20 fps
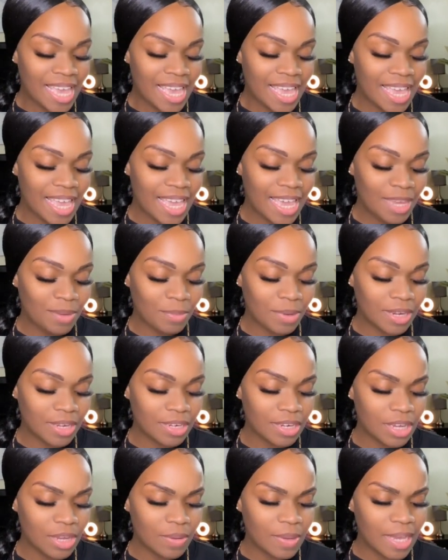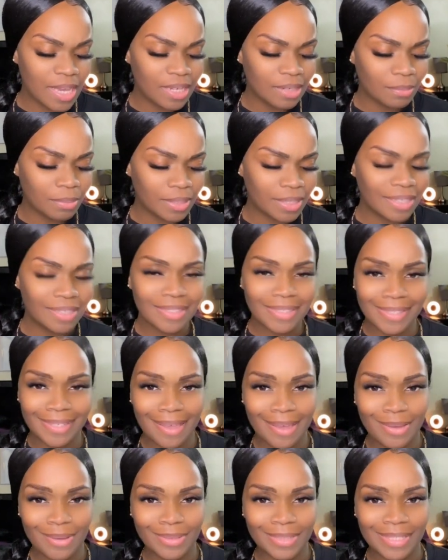And we're going to go ahead and play a
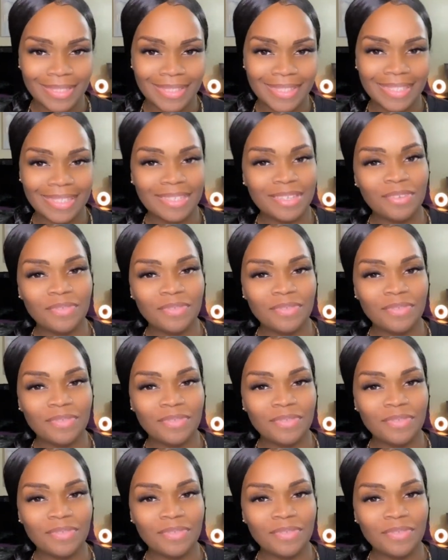sound and see